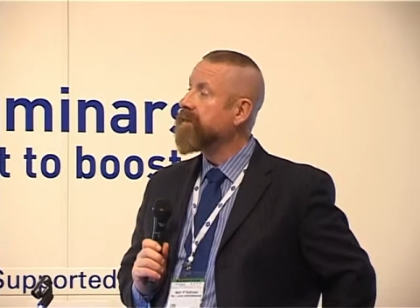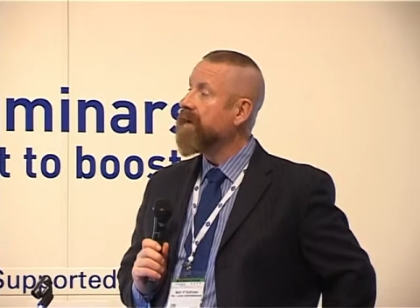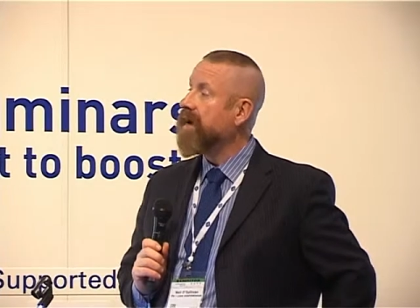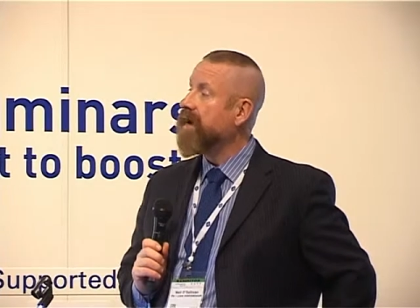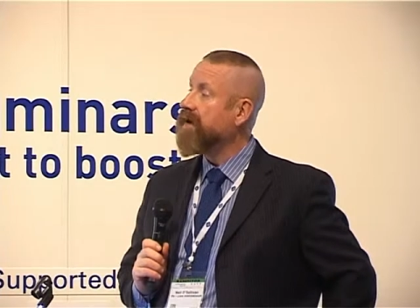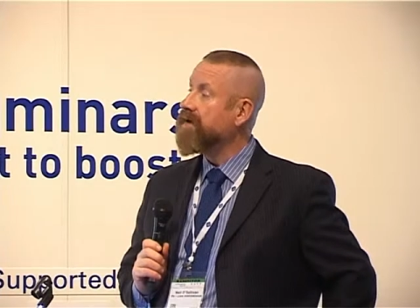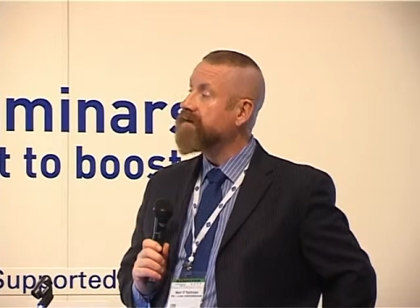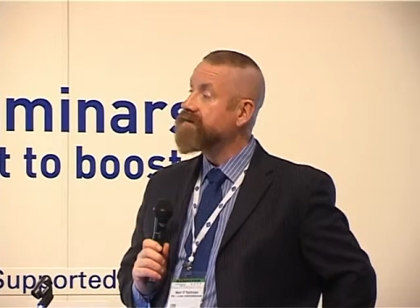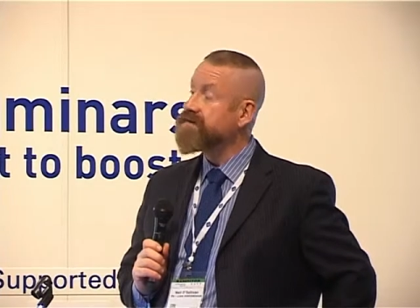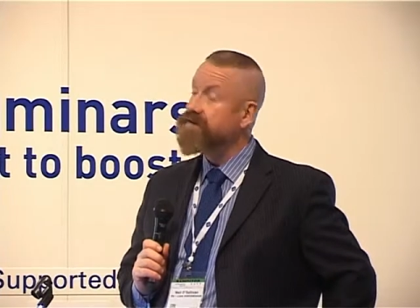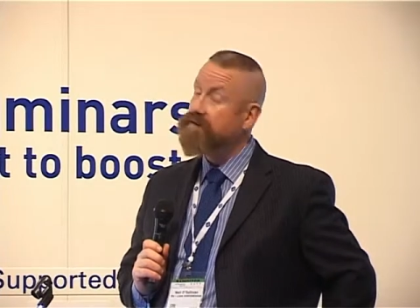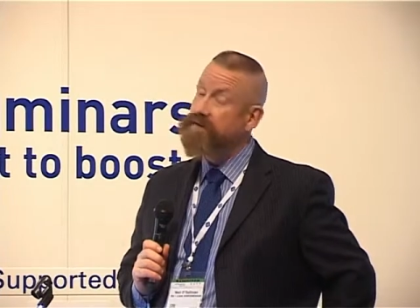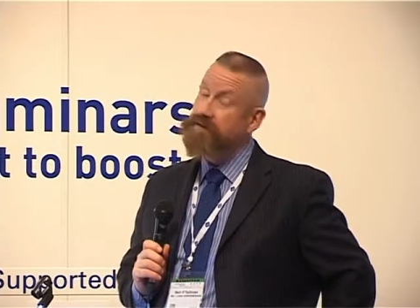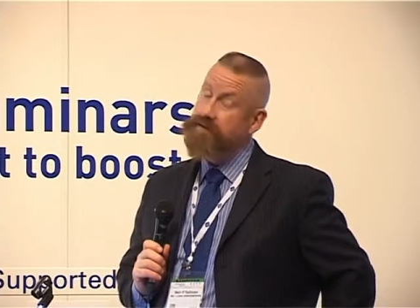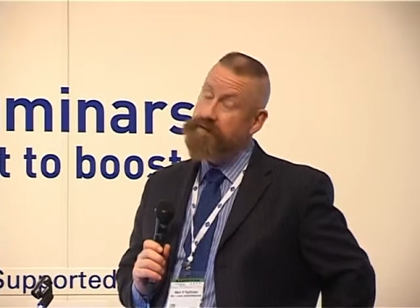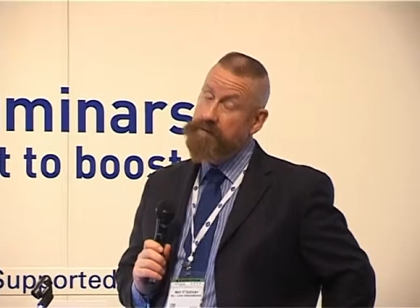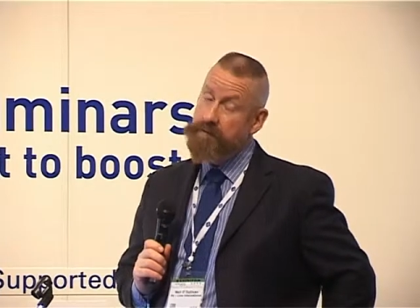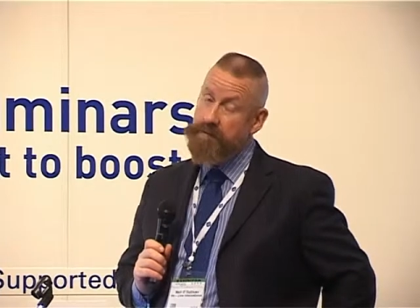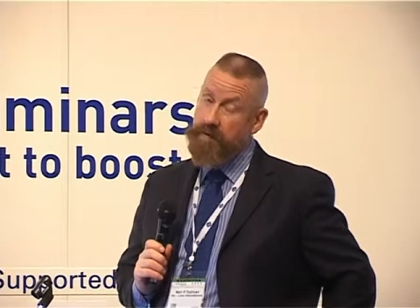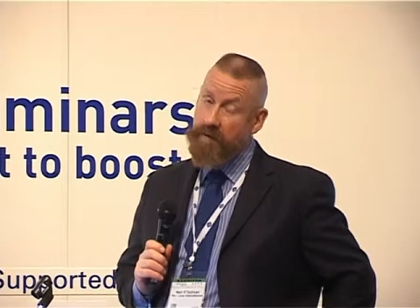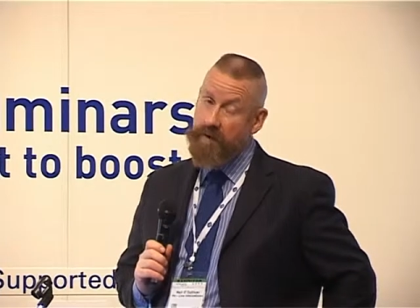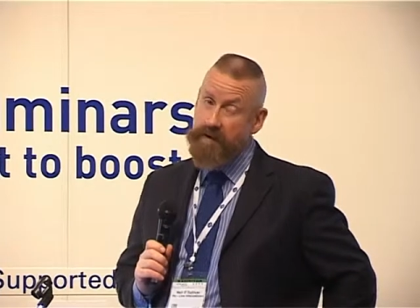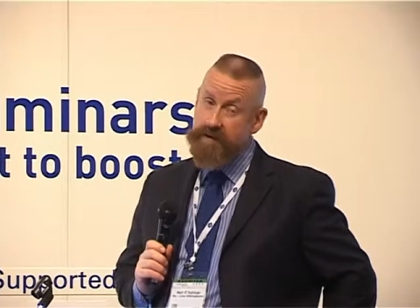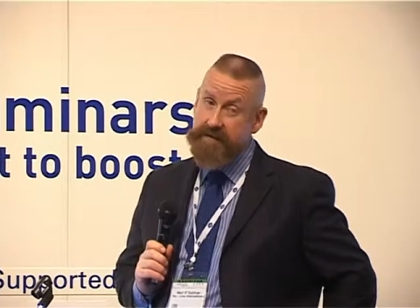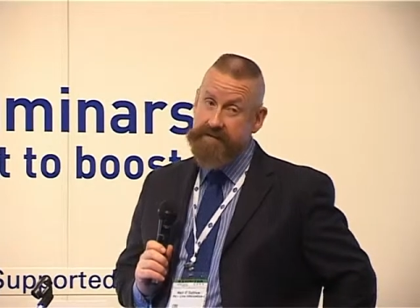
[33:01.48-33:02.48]
Also of
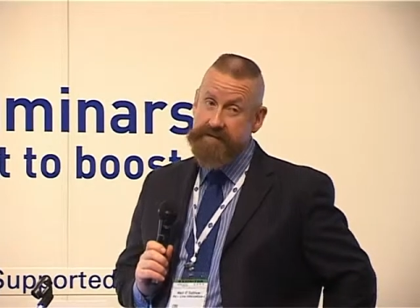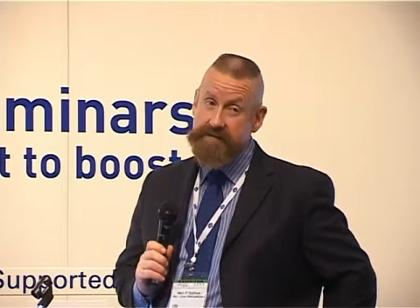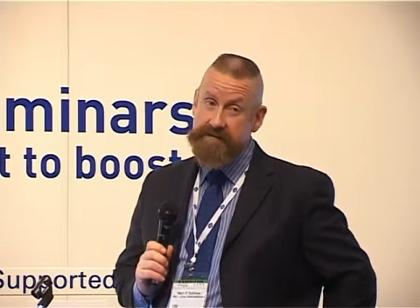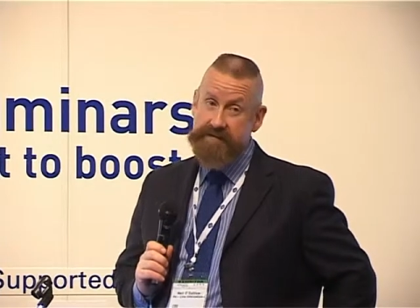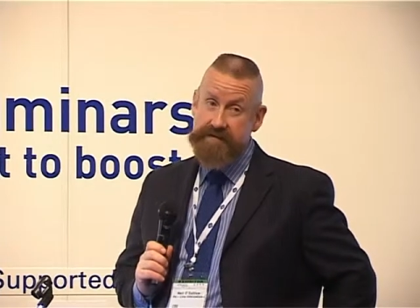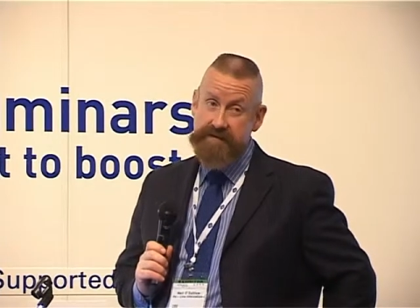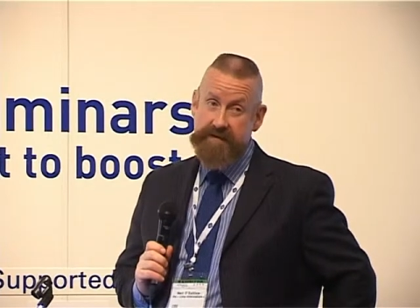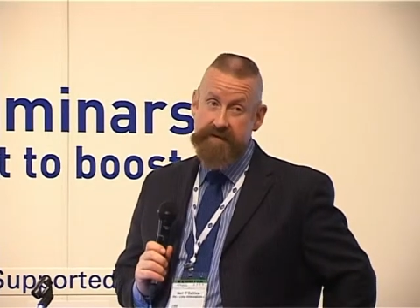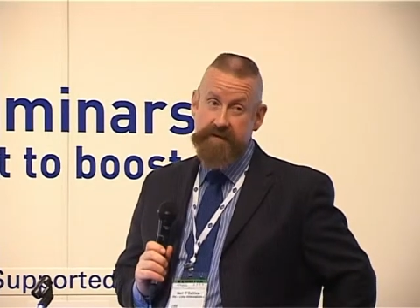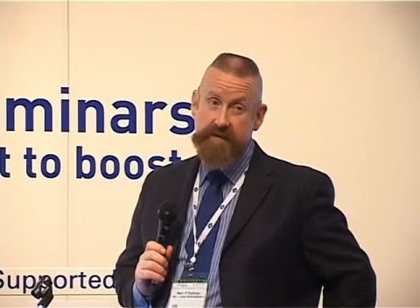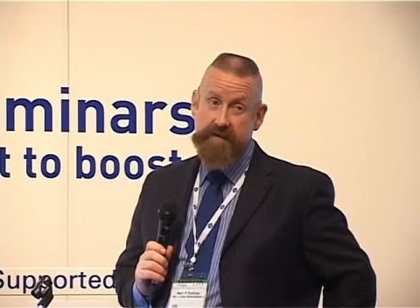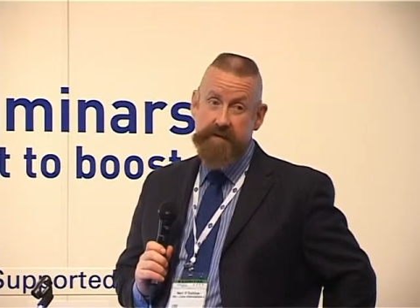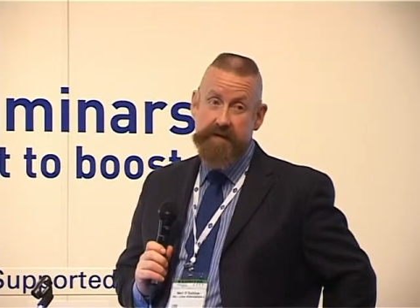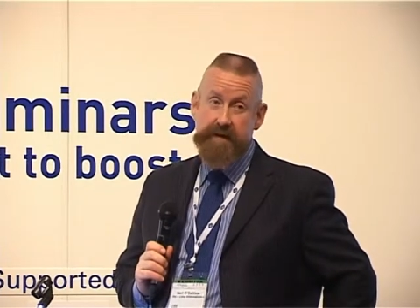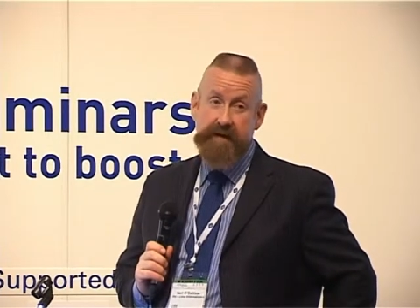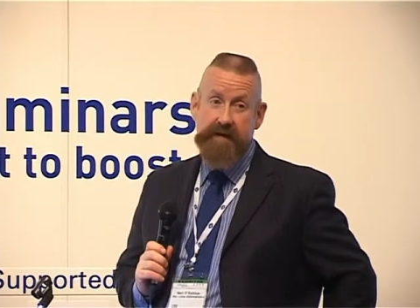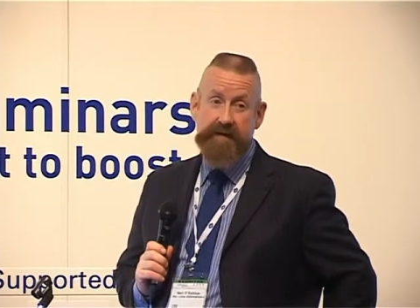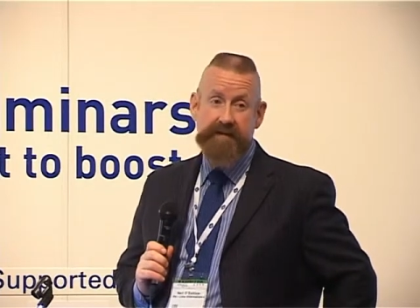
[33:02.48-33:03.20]
importance, though,